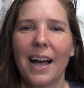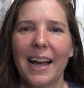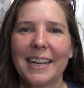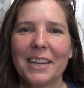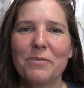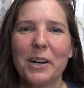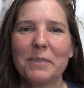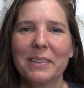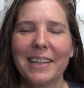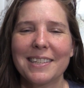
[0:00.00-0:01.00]
Hi, and
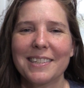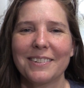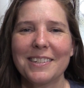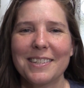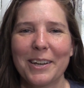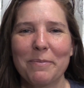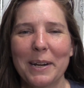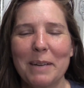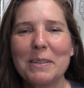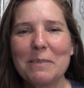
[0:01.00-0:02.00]
welcome to Let's Learn to Sew. My
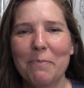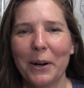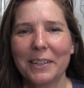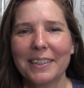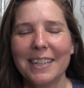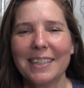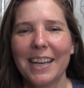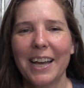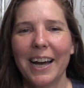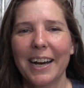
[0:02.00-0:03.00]
name is Margaret.
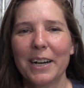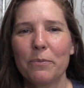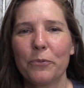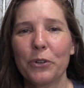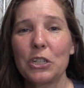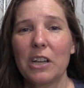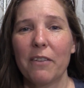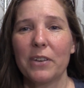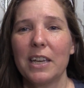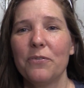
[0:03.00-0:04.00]
First
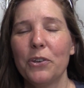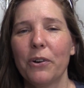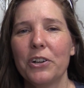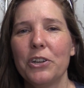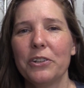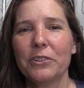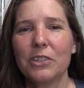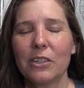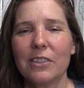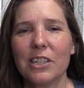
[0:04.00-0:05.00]
off, if you are new
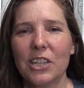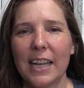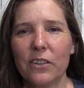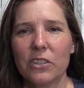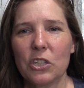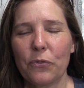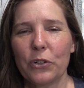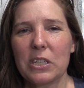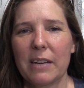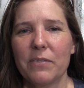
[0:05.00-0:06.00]
to the channel, this is your
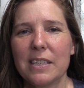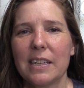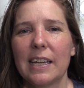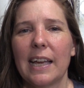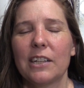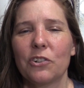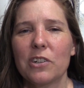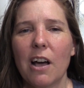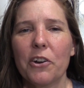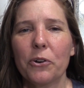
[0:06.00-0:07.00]
first time visiting, and you're
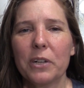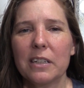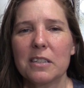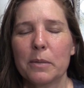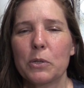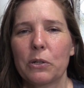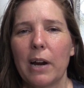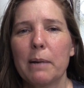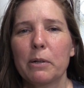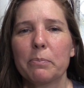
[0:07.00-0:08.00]
not already a
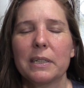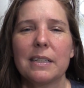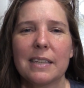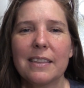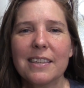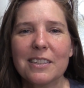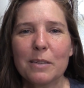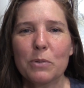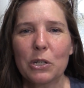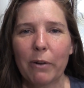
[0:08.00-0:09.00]
subscriber, please hit the
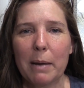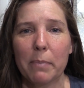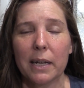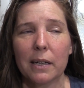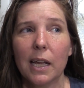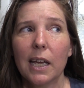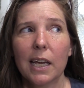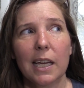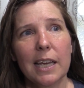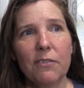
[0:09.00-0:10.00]
subscribe button.
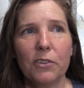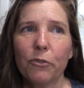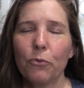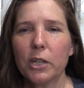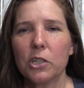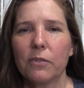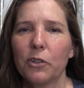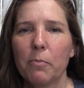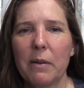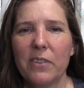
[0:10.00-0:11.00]
If you've watched a
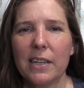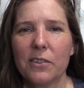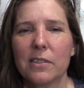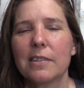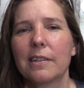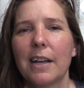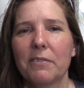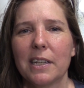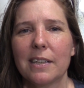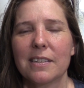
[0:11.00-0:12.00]
few of my videos and still
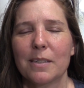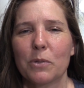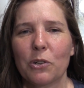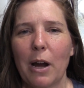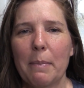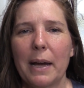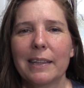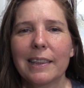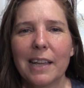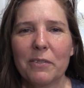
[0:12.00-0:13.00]
haven't hit subscribe,
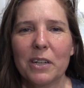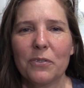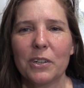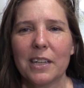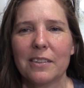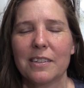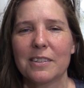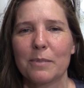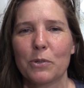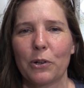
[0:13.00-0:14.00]
I'd love it if you'd hit the
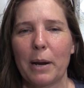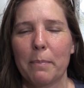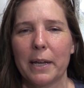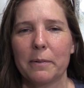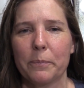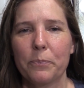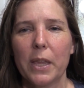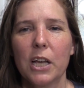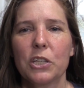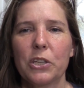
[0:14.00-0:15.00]
subscribe button.
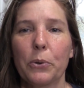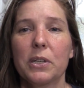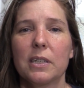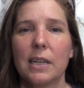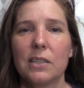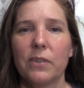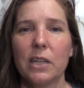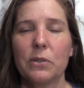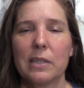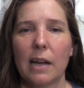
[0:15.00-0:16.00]
So today's
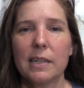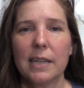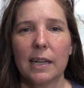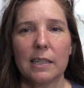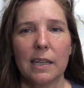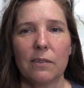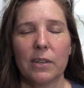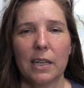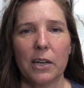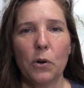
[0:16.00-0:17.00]
video is not a technique
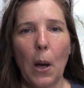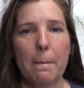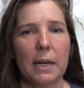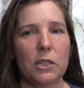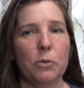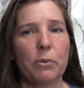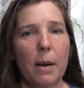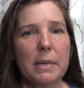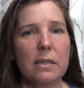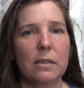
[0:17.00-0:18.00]
video, but I do
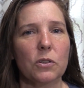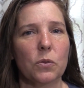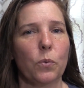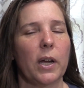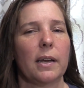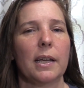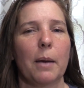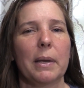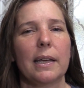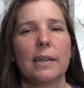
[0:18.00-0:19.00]
promise there's one
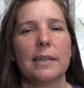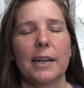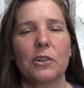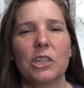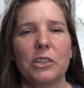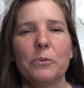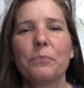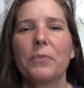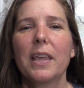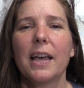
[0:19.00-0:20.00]
coming in a day or two.
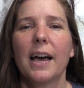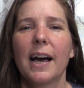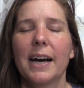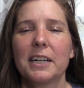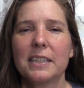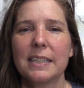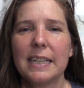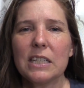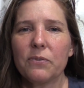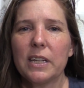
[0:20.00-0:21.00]

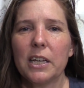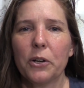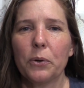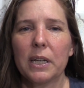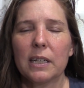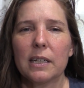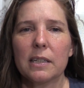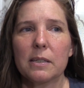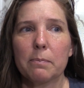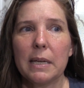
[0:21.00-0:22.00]
Today's video
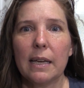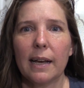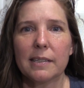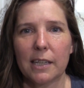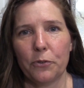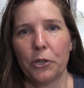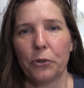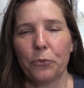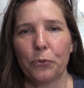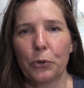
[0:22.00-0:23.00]
is me asking
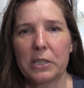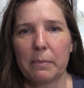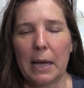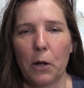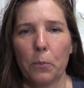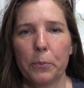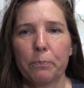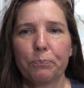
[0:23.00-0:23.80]
you for some help.